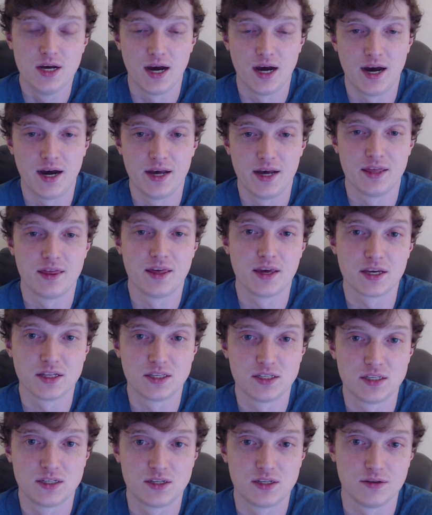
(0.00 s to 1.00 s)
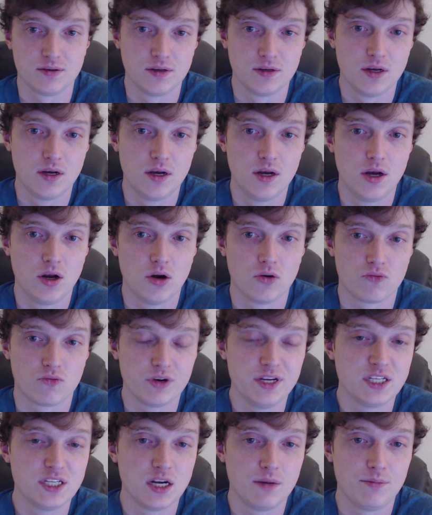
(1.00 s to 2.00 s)
I think it's
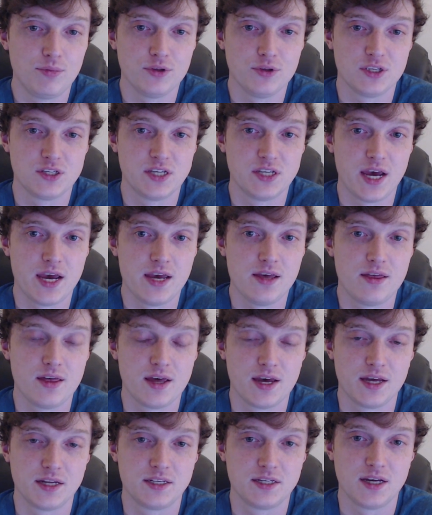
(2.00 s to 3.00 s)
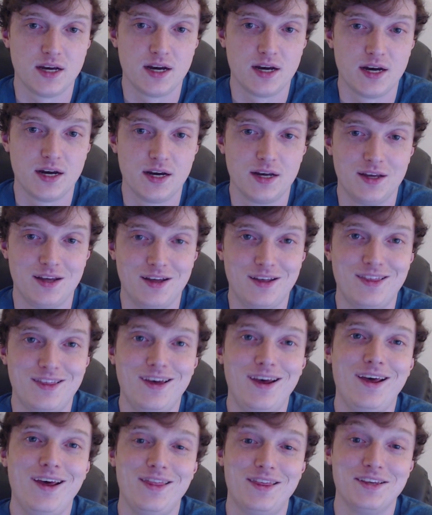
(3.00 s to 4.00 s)
reasonable to say that
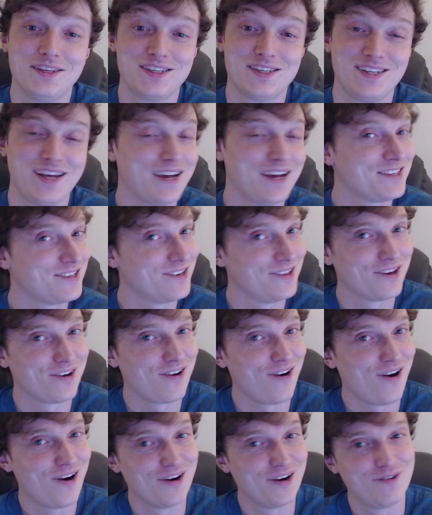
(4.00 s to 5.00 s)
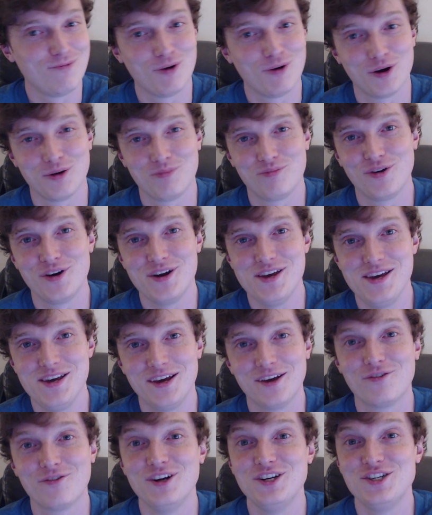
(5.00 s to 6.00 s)
the stats on the card were pretty
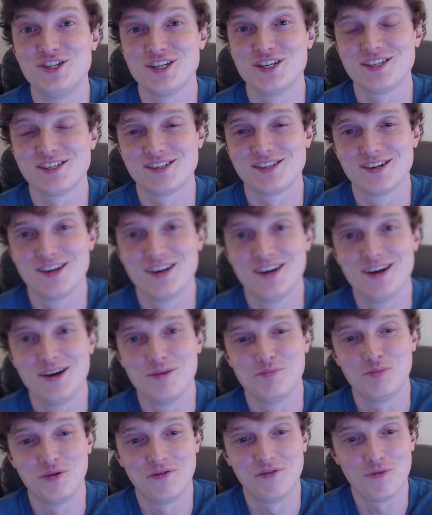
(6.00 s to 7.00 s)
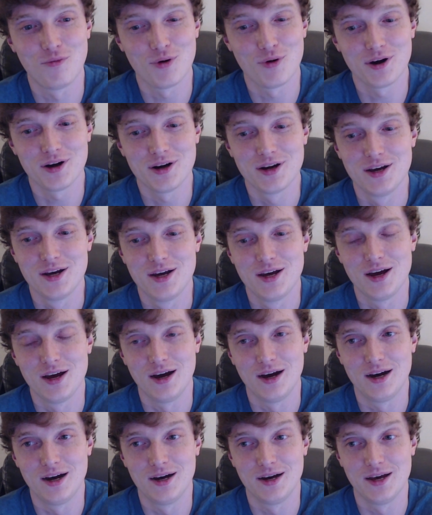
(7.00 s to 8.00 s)
egregious before,
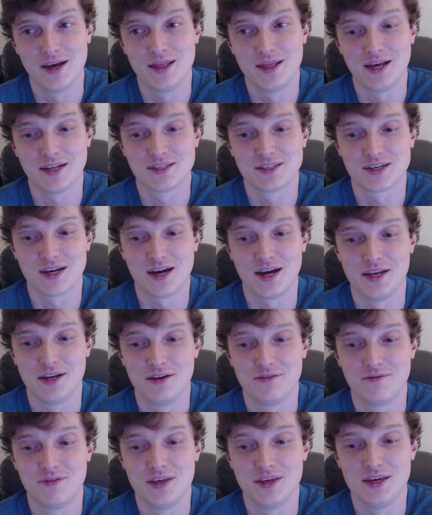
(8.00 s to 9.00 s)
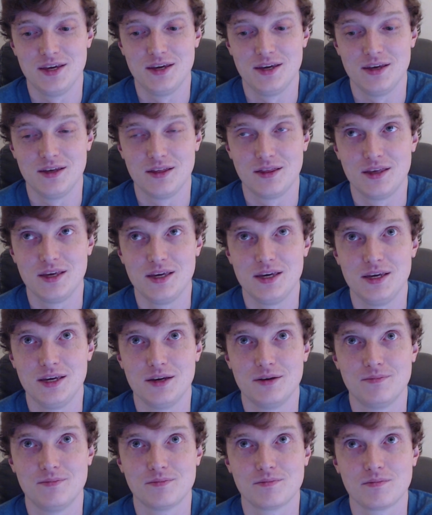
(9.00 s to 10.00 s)
and that's kind of
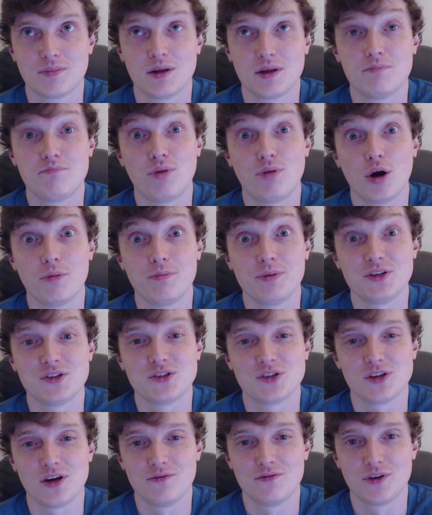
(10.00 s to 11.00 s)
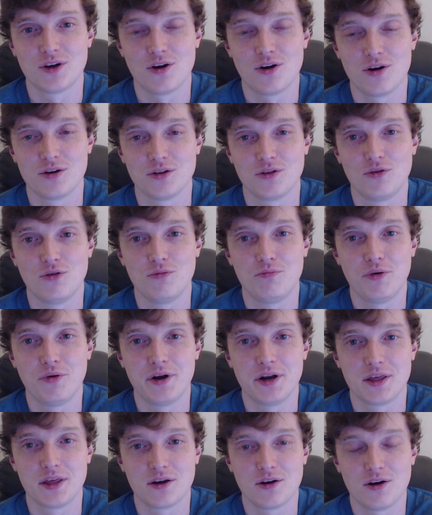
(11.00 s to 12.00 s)
the purpose of the card, the whole point
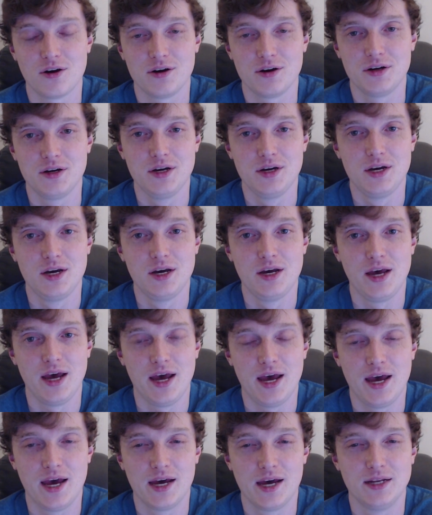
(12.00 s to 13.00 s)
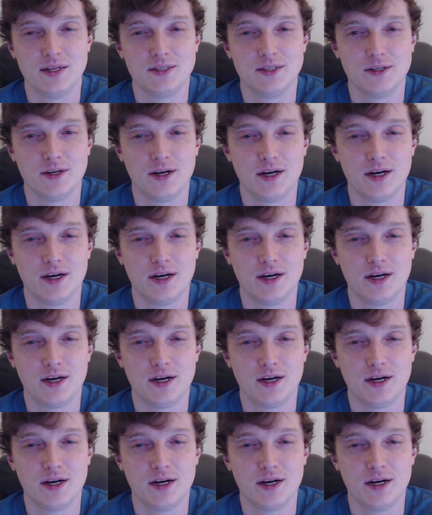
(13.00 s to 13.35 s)
of the card. And